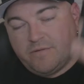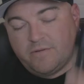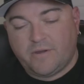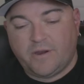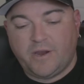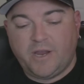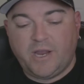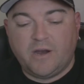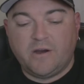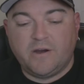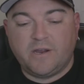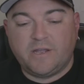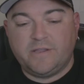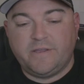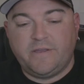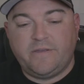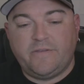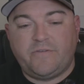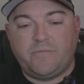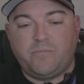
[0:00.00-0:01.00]

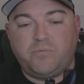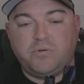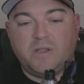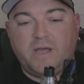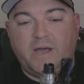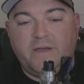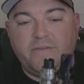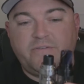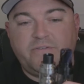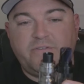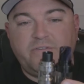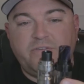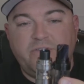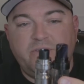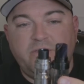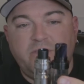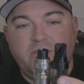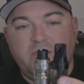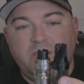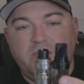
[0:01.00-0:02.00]
Heracles
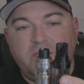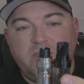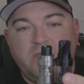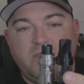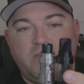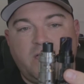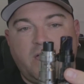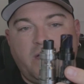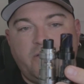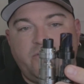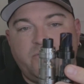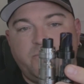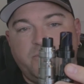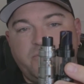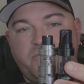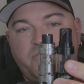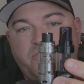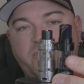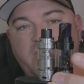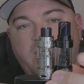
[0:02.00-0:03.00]
Plus. It's about
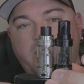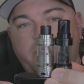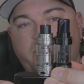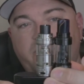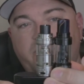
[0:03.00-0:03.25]
the same